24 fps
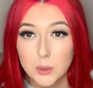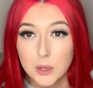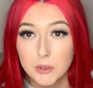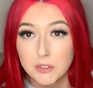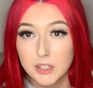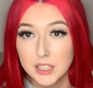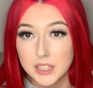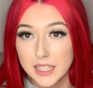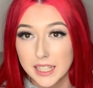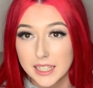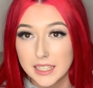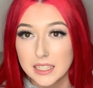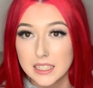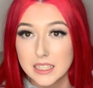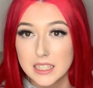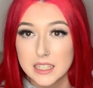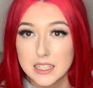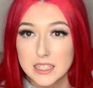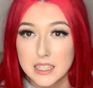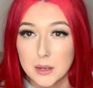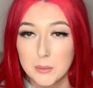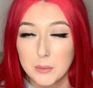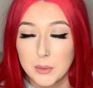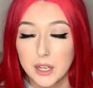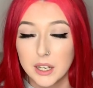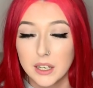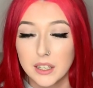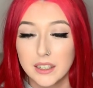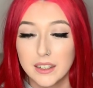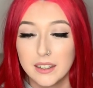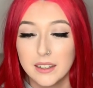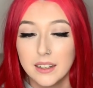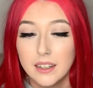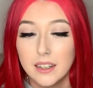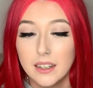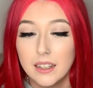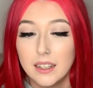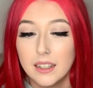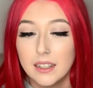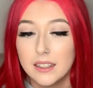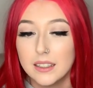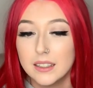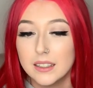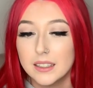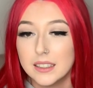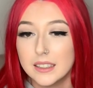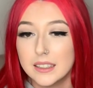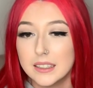were related to someone
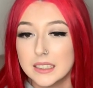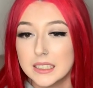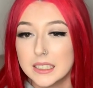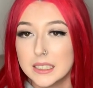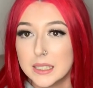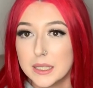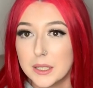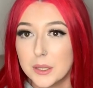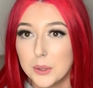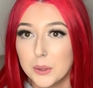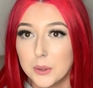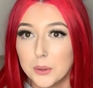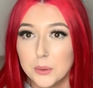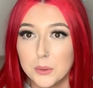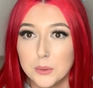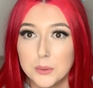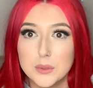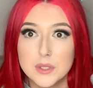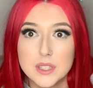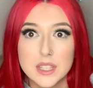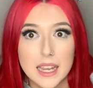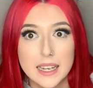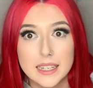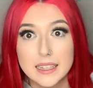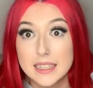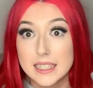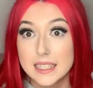who's like